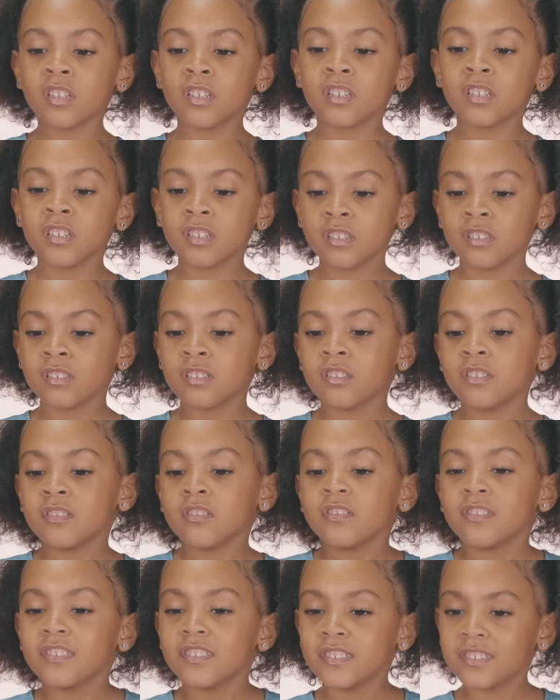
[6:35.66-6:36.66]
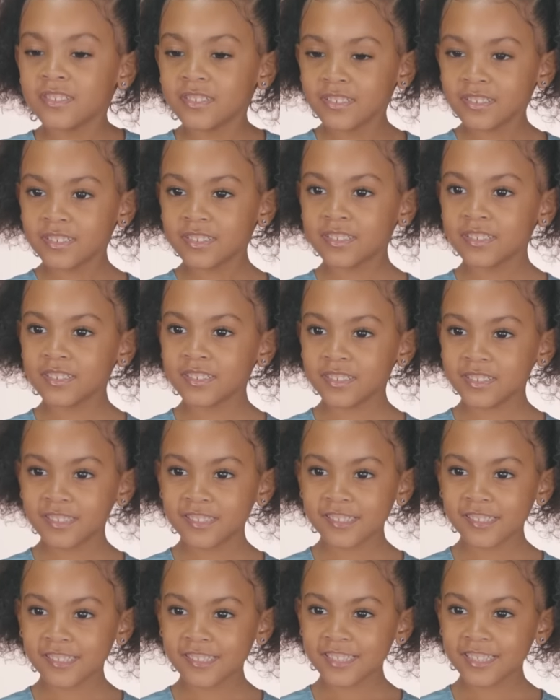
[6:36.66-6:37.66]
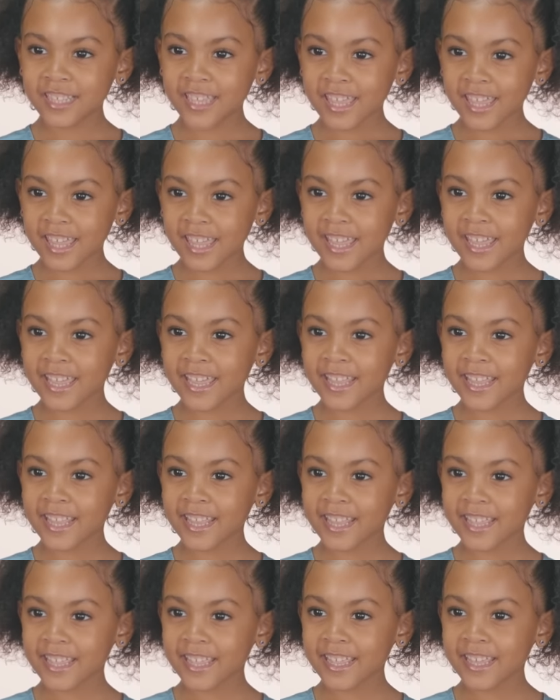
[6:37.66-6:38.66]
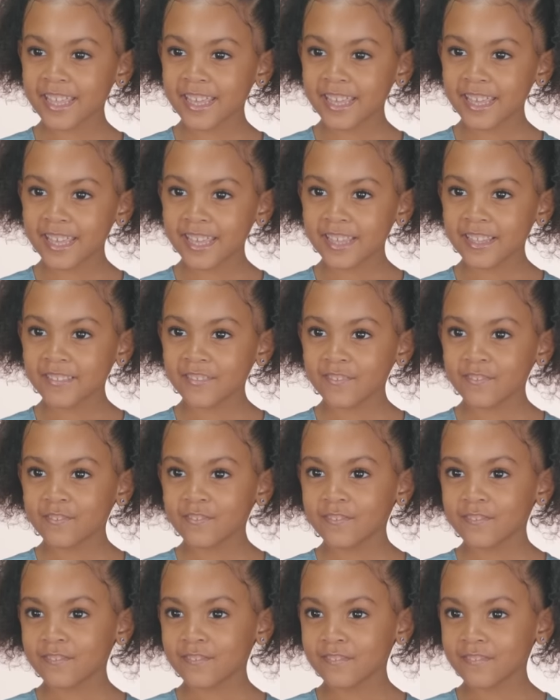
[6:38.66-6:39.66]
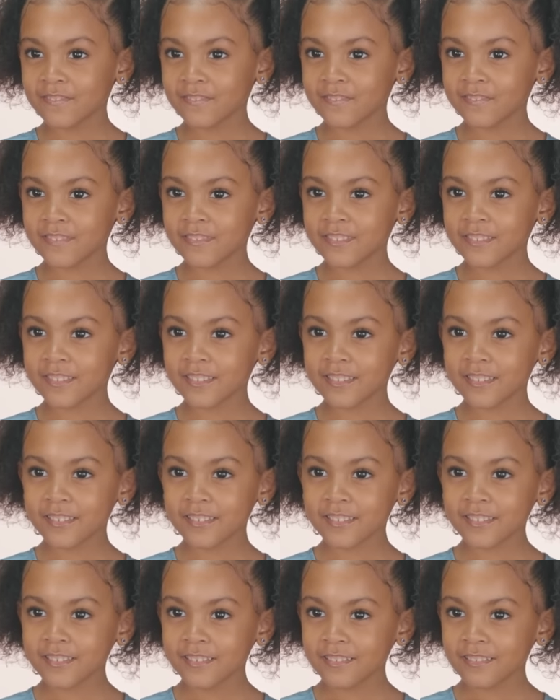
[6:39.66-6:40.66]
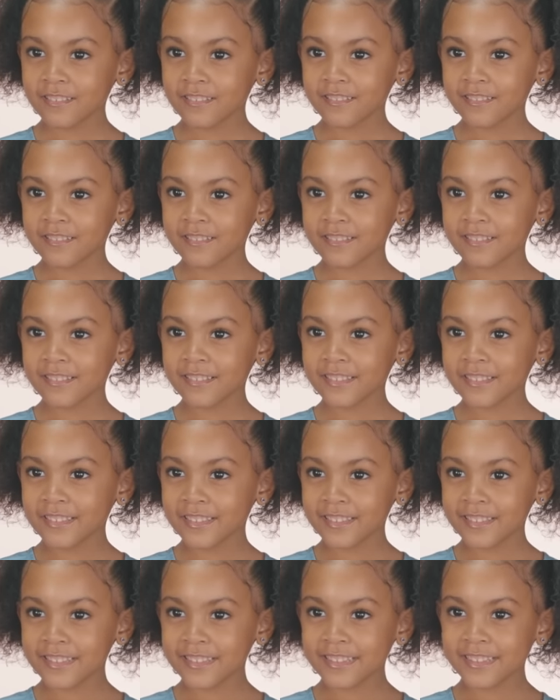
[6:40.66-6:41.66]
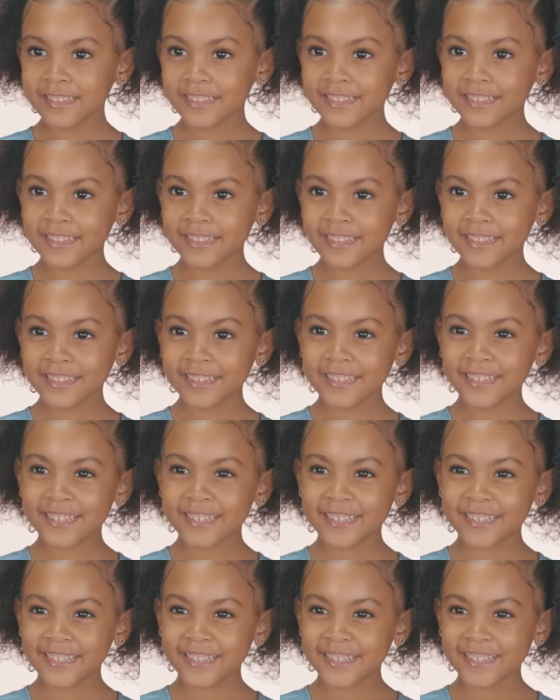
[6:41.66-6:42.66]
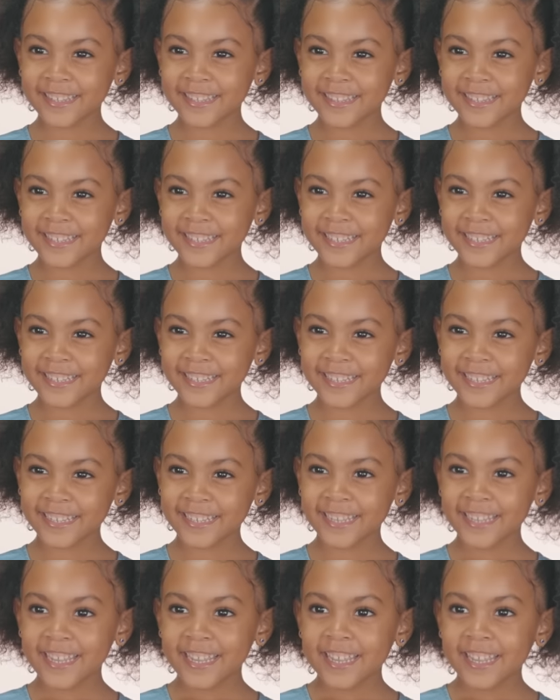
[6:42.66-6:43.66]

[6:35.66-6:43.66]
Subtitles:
This person isn't speaking.